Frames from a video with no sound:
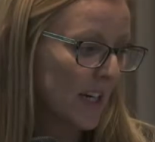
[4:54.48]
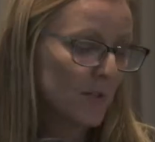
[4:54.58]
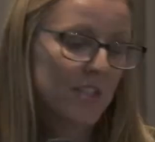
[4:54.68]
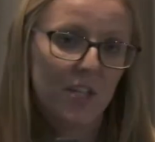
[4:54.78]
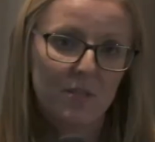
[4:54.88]
it
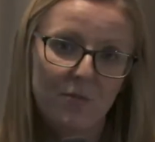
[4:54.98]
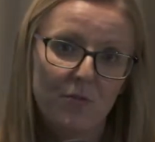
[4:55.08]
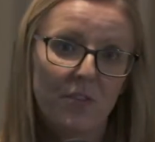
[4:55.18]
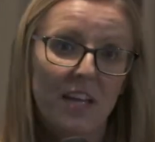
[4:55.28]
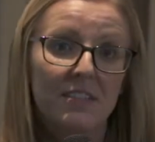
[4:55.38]
was just
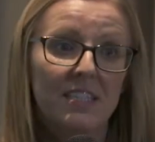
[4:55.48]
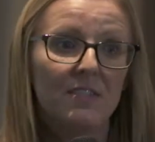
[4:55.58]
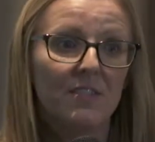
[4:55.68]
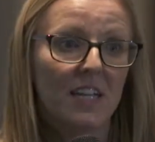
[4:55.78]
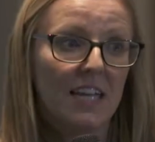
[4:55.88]
before they
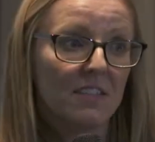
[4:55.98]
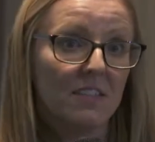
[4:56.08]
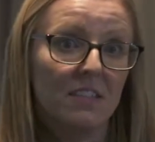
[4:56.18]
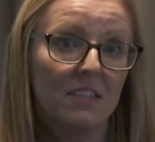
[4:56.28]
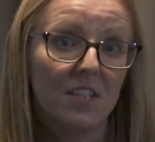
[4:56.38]
received a
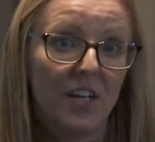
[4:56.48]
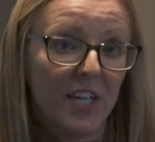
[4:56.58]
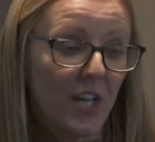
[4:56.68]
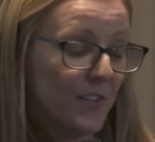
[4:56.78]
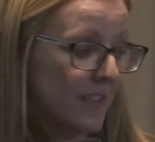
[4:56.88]
cancer
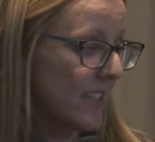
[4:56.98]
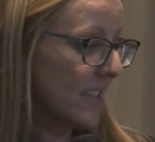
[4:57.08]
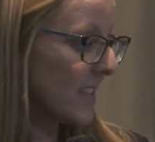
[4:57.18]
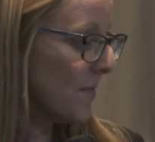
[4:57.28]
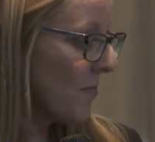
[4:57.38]

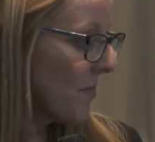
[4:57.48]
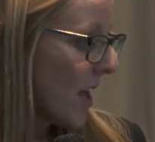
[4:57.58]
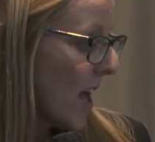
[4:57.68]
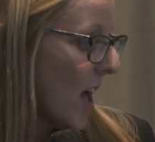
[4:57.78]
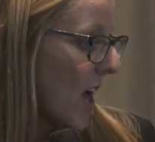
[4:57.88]
diagnosis.
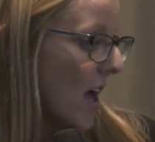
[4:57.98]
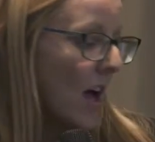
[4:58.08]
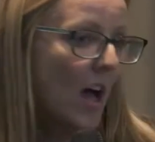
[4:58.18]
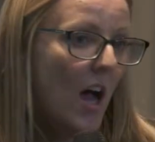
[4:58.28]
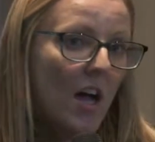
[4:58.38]

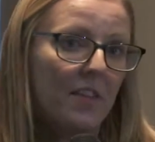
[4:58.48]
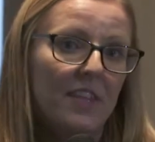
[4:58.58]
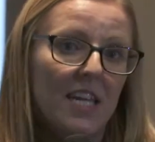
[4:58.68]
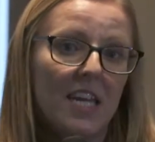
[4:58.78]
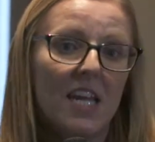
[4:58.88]

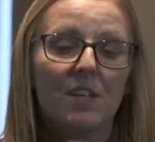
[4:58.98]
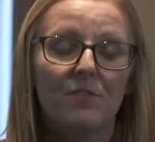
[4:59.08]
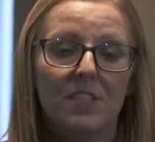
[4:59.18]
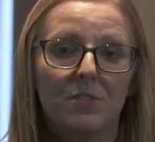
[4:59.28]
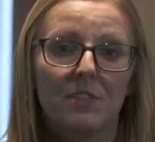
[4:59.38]
The
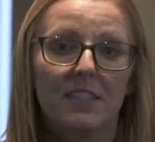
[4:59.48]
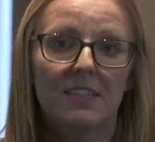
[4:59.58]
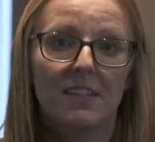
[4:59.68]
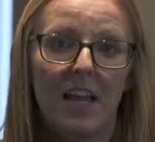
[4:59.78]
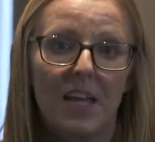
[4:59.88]
individual in
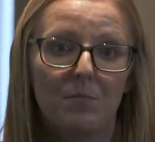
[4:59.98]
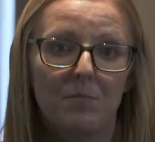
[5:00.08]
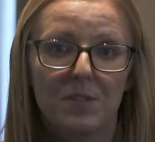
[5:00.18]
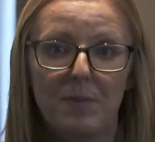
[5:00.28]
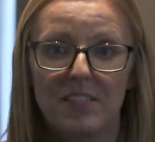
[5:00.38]
this
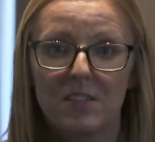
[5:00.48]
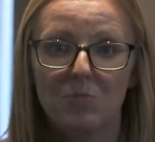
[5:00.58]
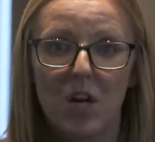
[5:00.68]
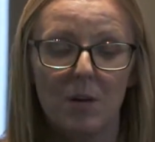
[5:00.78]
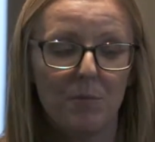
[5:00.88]
claim spent some
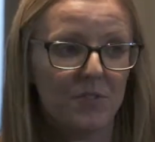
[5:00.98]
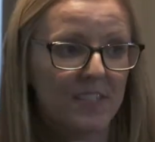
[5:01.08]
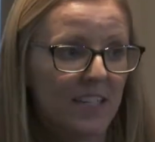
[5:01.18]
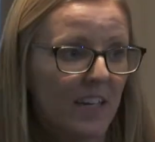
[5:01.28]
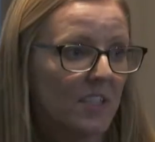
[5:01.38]
time off
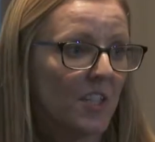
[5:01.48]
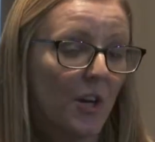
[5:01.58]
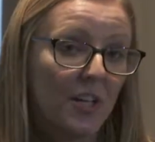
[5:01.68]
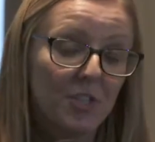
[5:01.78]
sick, undergoing